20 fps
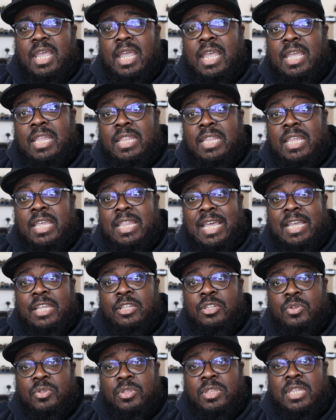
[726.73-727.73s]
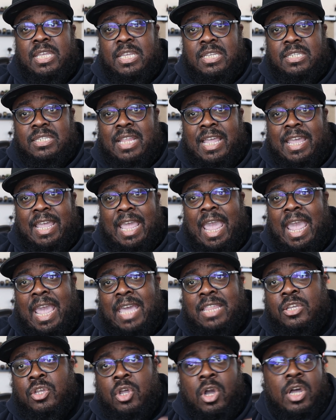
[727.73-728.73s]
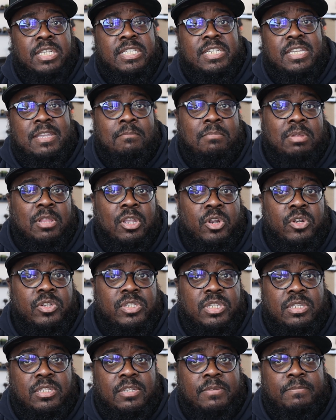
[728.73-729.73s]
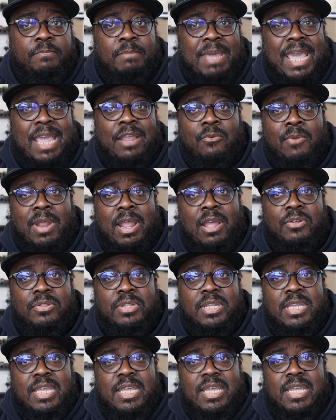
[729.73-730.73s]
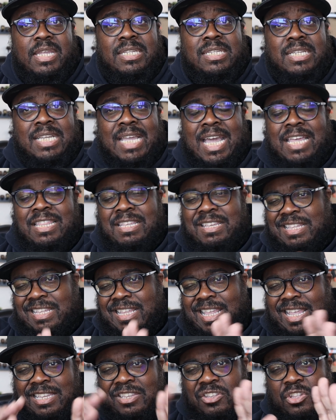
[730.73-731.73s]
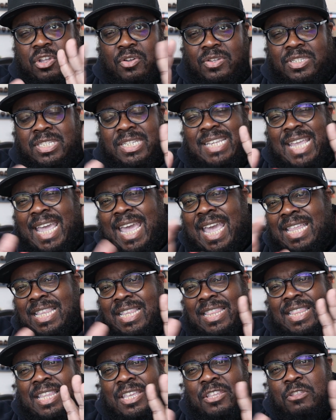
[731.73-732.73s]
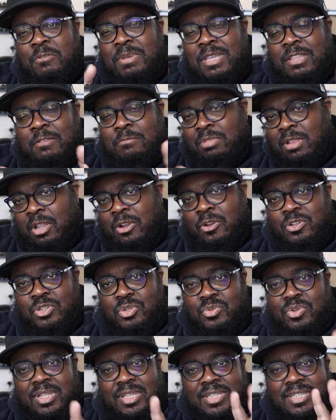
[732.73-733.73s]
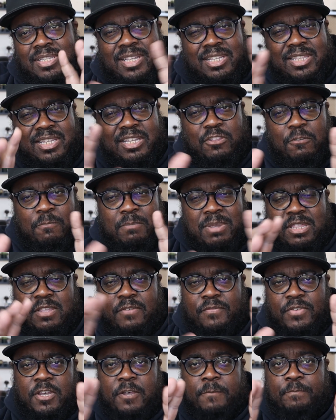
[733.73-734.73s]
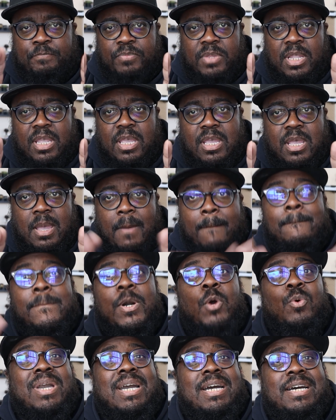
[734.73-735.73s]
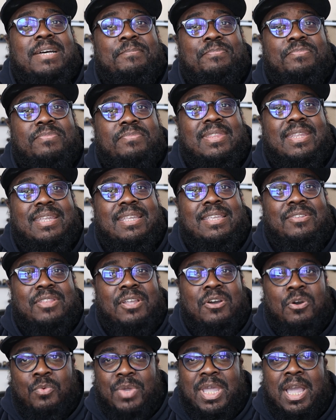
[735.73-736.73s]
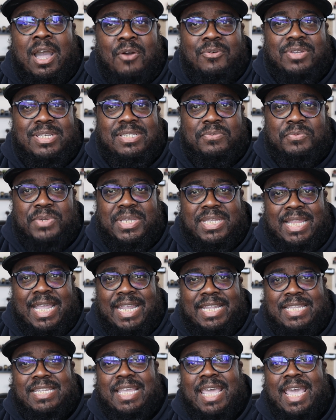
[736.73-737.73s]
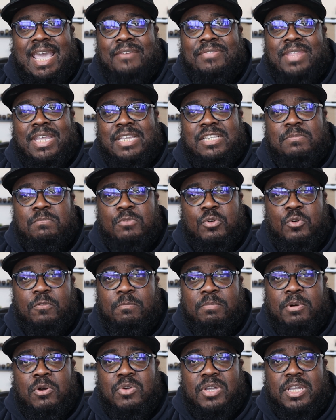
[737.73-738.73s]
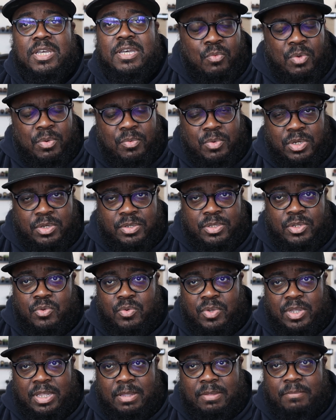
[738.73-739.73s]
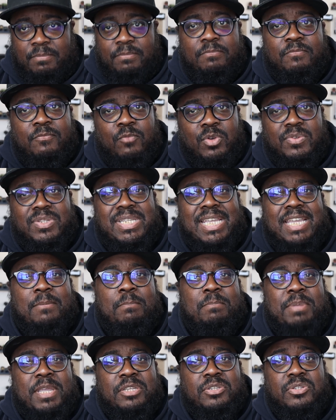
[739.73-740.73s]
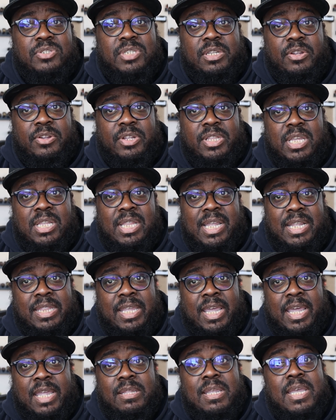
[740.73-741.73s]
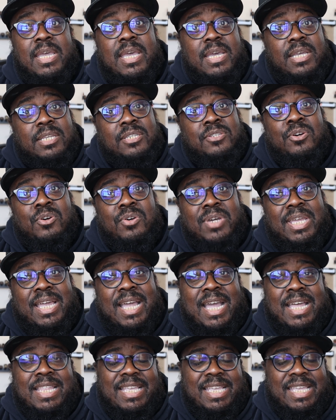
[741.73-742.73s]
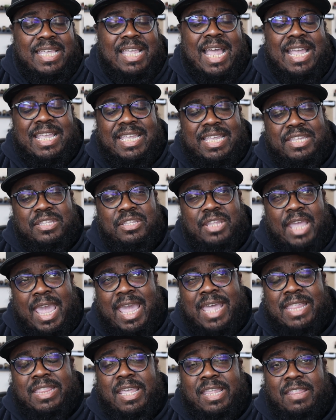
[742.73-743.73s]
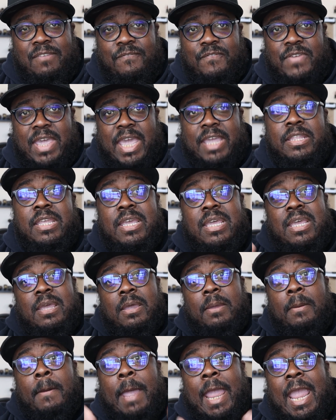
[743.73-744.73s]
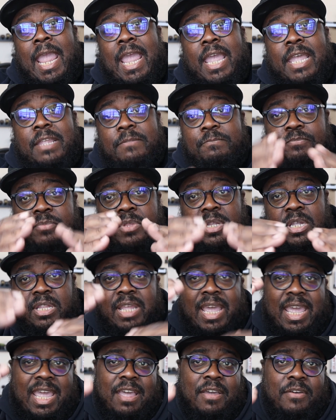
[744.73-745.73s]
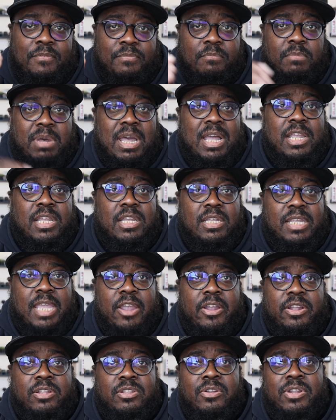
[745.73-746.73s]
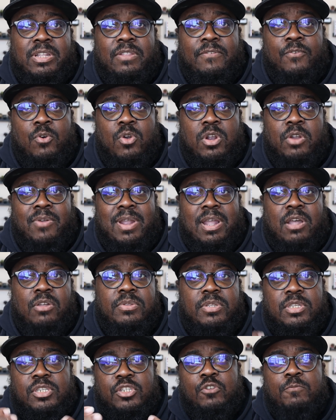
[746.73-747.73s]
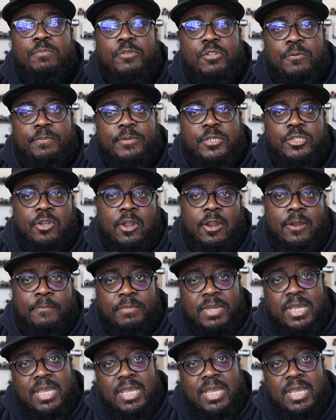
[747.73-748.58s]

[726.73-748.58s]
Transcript: and then I could do things like add a Gaussian blur to the background to kind of, you know, just add a little bit of blur to it, a little bit of bokeh. You know, we like to have that smooth bokeh when we're taking pictures and everything like that. So I can add that effect. And then I have my character in the foreground, super duper sharp.